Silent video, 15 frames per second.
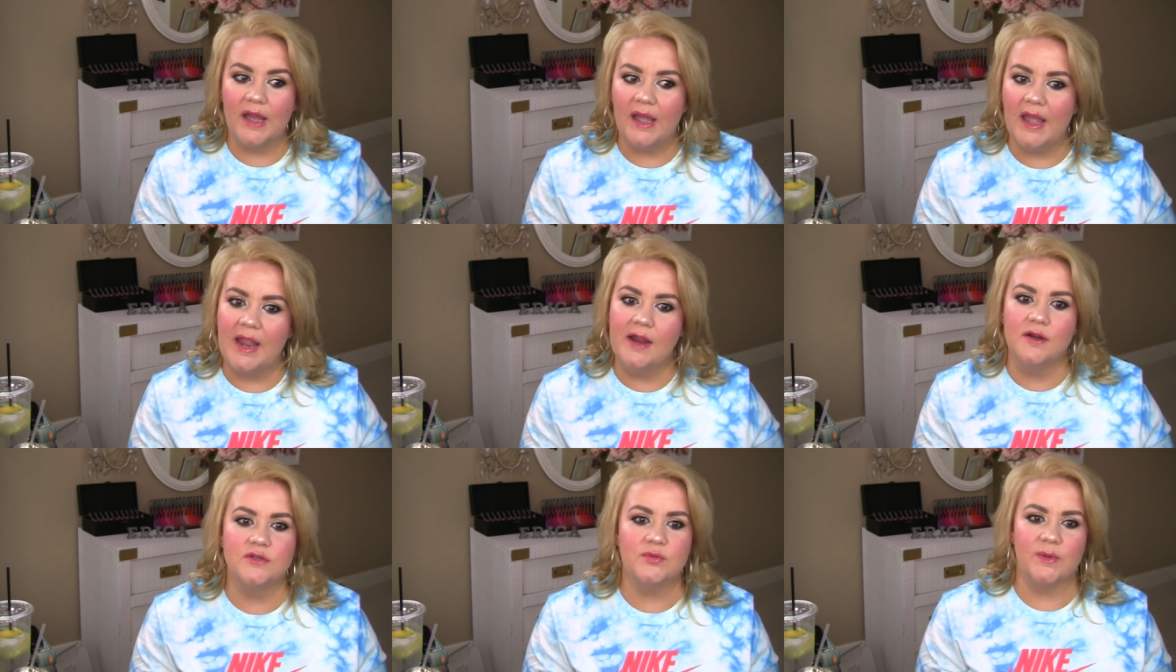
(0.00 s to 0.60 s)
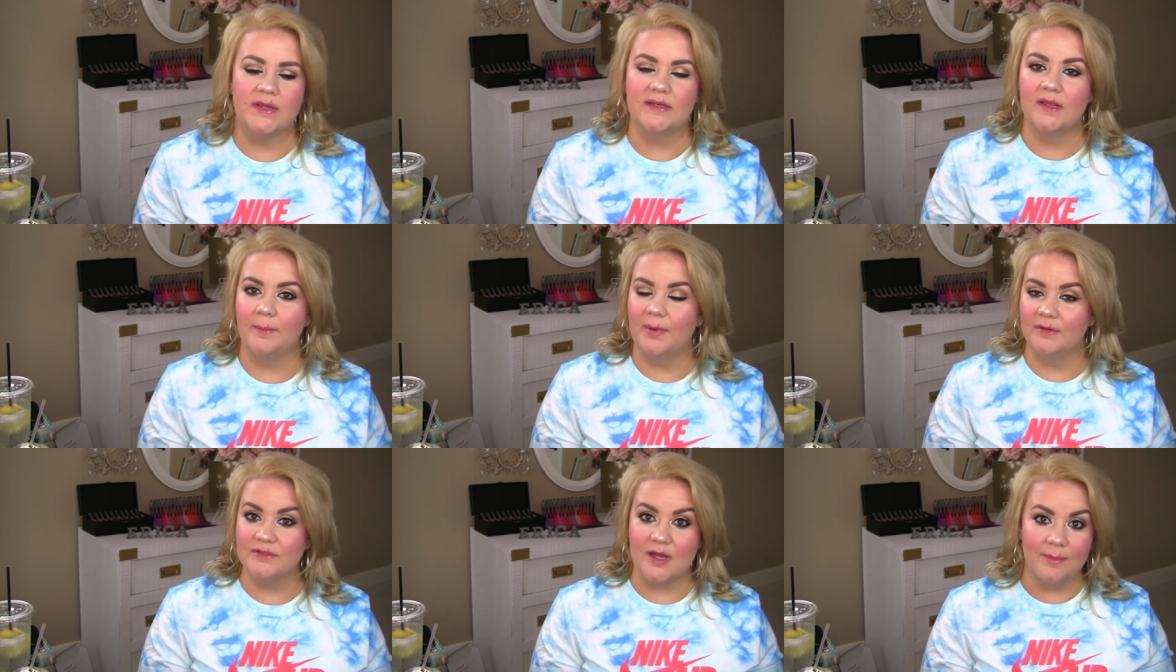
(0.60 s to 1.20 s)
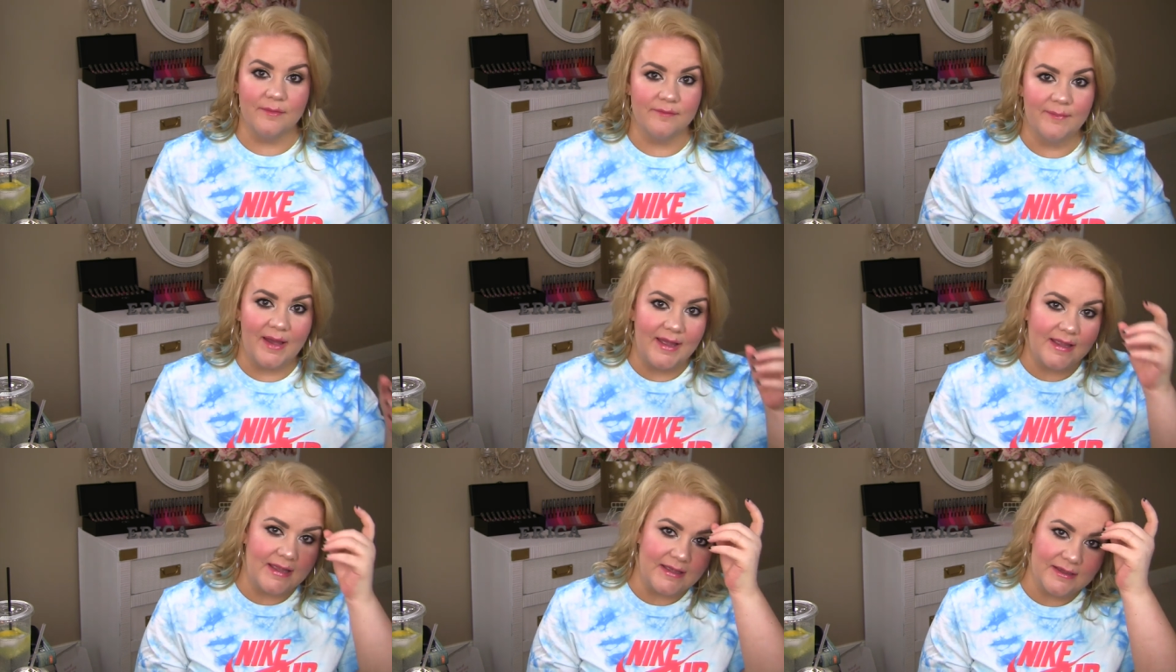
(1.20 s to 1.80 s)
hair twigged up on top of my
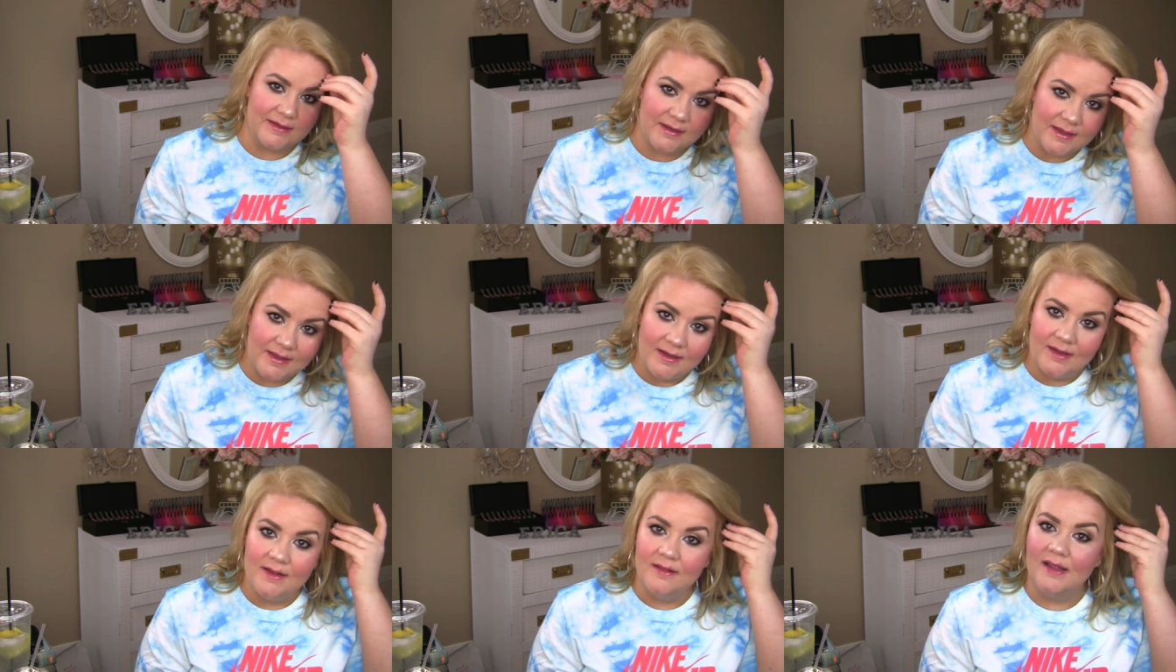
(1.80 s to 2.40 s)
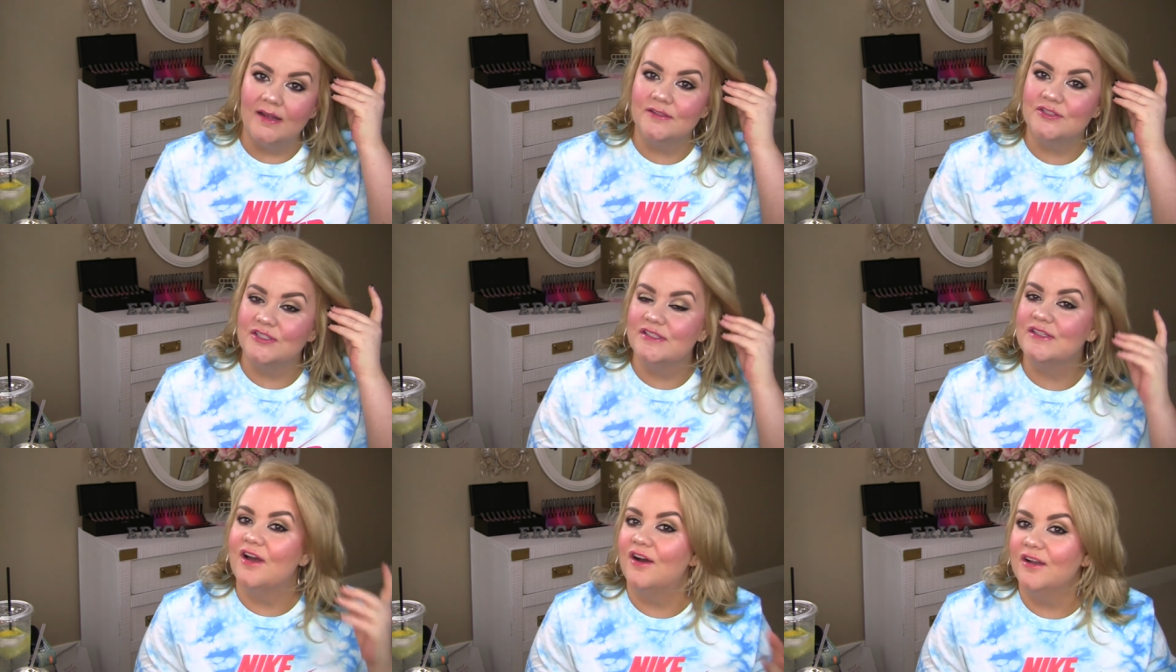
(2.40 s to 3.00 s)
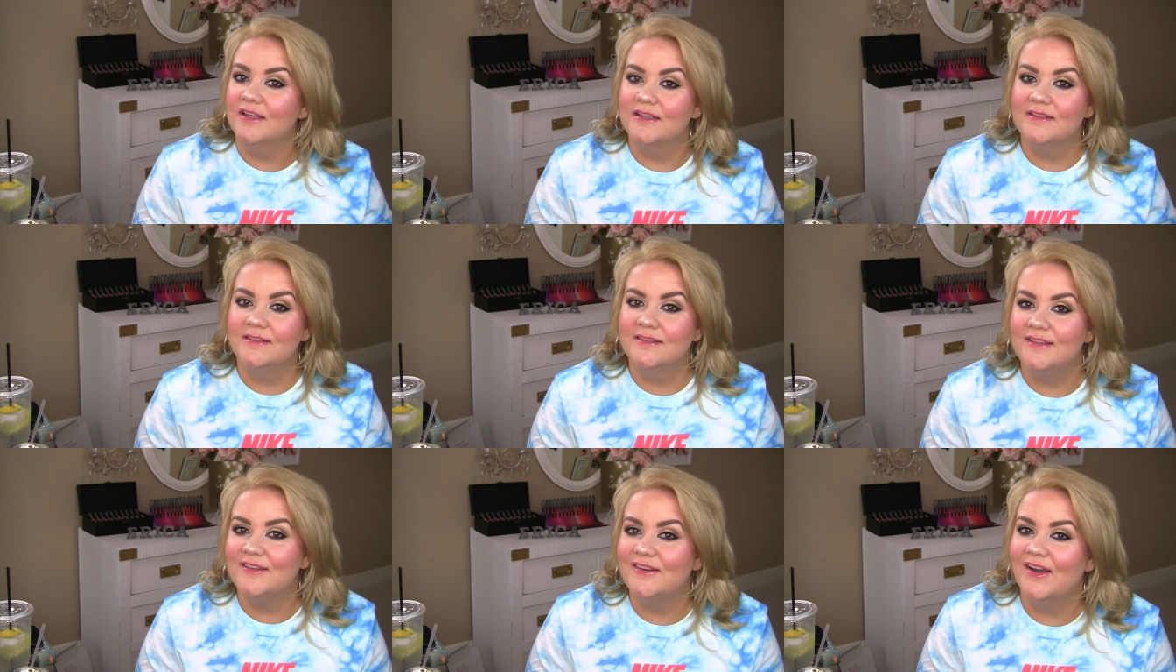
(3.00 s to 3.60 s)
head, like just talking,
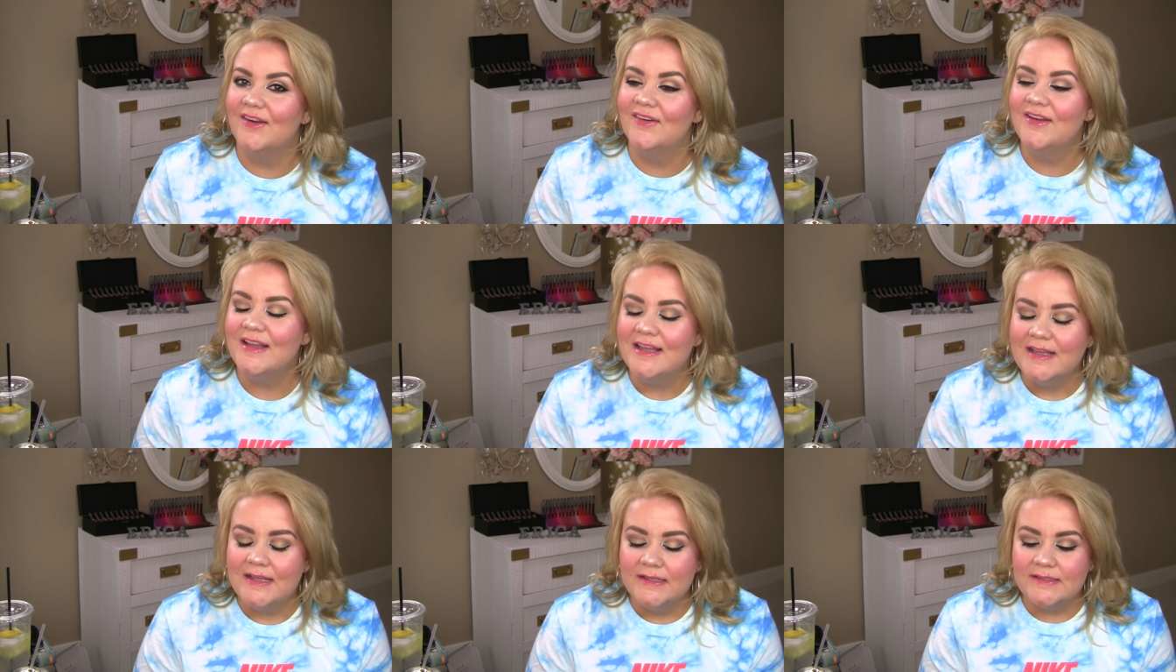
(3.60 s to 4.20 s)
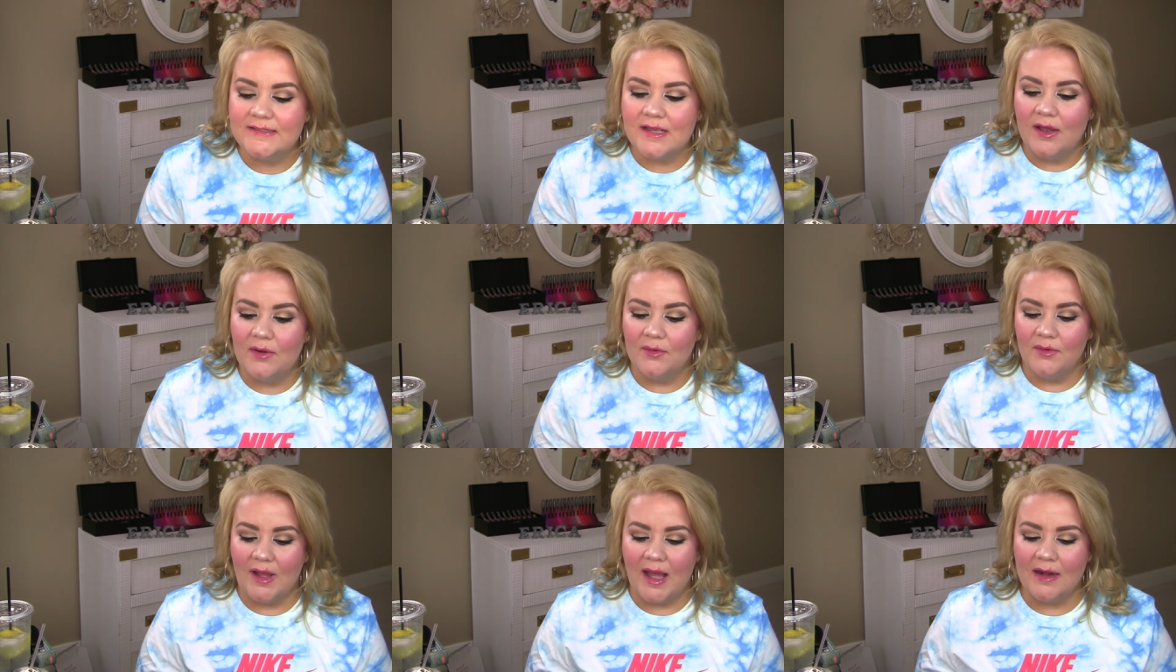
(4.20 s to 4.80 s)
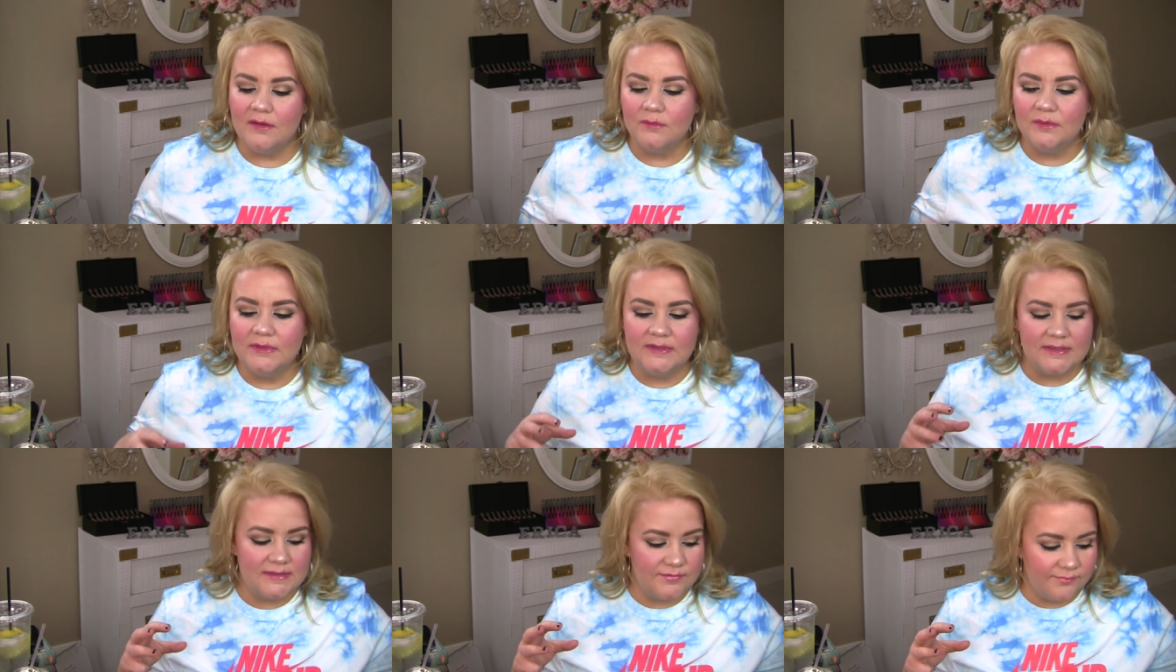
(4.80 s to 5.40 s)
you know? So I don't
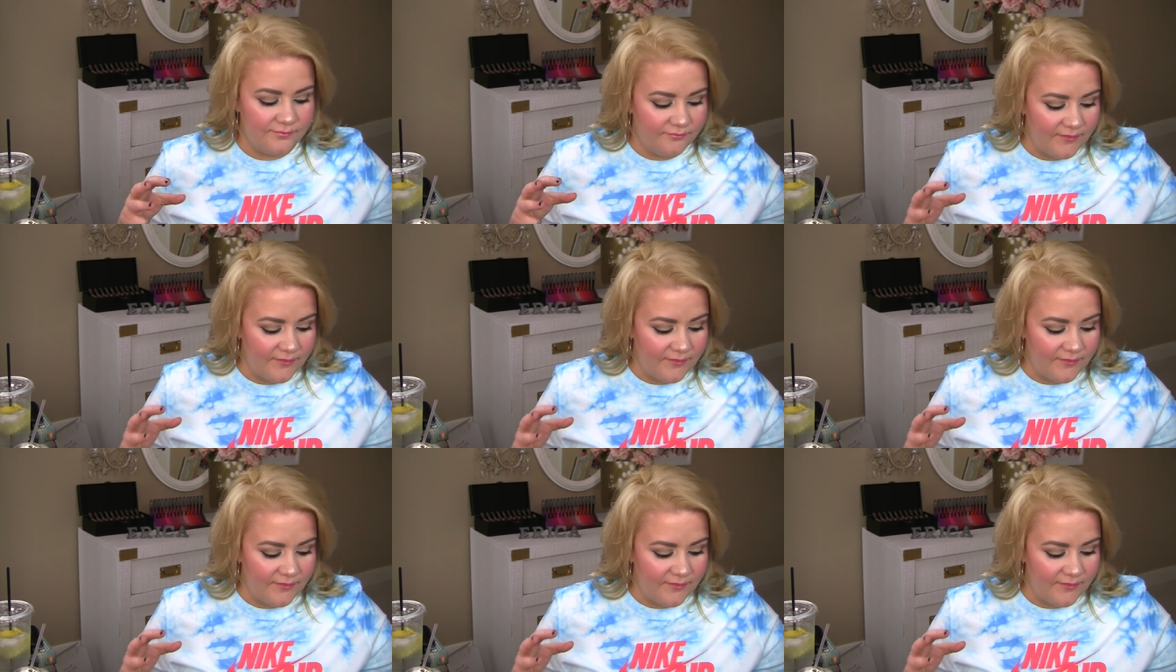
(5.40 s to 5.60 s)
want this